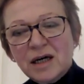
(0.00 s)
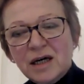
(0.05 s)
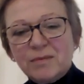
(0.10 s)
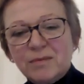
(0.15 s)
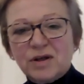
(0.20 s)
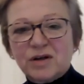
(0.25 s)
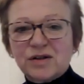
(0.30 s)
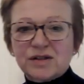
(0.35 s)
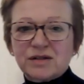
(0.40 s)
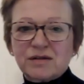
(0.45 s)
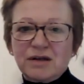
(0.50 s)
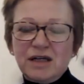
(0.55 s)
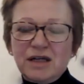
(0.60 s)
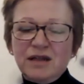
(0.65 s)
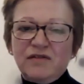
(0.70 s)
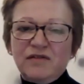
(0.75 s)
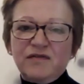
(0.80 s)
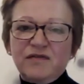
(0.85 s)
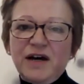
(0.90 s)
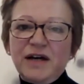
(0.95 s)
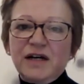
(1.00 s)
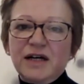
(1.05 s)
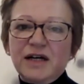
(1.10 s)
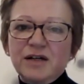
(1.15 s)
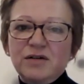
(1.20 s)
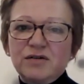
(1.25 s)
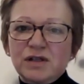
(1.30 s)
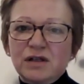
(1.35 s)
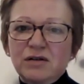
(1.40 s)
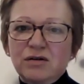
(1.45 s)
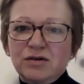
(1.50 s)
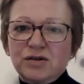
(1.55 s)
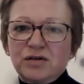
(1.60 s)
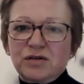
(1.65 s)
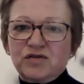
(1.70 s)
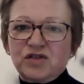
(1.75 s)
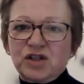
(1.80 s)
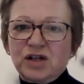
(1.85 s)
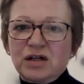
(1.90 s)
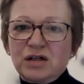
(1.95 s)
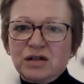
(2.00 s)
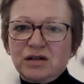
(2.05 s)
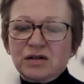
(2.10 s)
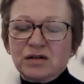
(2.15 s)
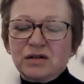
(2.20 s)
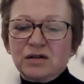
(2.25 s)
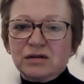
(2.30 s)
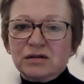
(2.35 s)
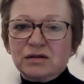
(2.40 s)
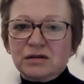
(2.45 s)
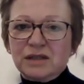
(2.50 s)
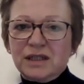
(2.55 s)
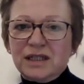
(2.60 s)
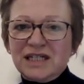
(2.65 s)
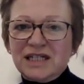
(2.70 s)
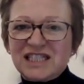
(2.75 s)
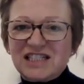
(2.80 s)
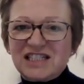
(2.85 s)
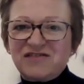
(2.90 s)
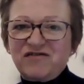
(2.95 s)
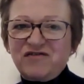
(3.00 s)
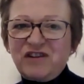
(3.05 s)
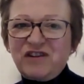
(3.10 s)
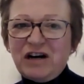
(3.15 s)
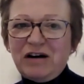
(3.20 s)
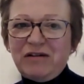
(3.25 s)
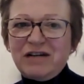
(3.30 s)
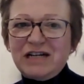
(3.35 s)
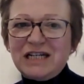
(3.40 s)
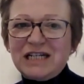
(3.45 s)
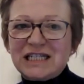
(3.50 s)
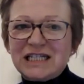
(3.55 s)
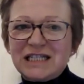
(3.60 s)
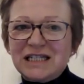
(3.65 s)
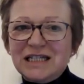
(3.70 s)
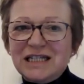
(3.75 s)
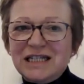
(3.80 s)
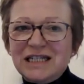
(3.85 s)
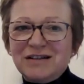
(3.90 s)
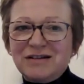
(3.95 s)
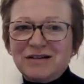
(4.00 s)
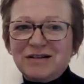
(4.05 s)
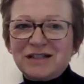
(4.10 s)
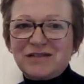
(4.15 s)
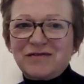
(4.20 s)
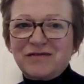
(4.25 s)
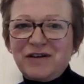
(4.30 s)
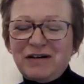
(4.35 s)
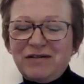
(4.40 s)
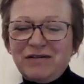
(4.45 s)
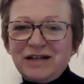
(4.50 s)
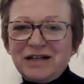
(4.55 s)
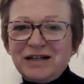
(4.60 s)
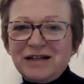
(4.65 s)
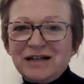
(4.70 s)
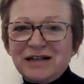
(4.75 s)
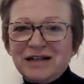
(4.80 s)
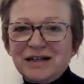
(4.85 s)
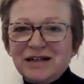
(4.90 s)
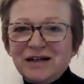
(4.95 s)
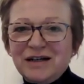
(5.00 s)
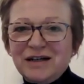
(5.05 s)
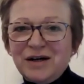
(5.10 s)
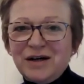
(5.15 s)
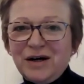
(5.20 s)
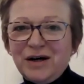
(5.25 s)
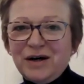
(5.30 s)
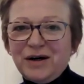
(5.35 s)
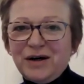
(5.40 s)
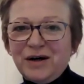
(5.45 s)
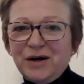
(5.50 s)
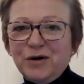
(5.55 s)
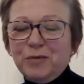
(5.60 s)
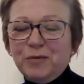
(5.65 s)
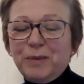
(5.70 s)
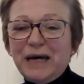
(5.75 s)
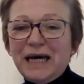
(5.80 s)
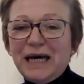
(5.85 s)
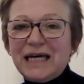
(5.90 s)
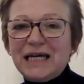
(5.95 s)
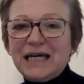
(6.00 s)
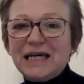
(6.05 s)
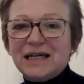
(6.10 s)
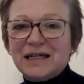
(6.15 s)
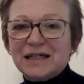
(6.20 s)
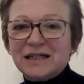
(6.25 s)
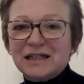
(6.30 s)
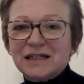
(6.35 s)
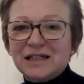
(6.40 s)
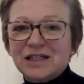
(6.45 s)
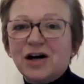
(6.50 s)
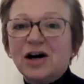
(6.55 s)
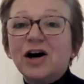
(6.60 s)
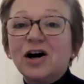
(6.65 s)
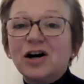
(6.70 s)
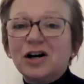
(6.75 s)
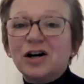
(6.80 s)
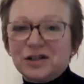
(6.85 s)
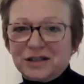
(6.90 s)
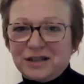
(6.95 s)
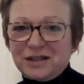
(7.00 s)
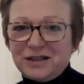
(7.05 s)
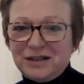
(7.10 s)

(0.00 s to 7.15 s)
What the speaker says: because in the fan I use a lot of charcoal, and it's very, you know, it's very opaque and dark,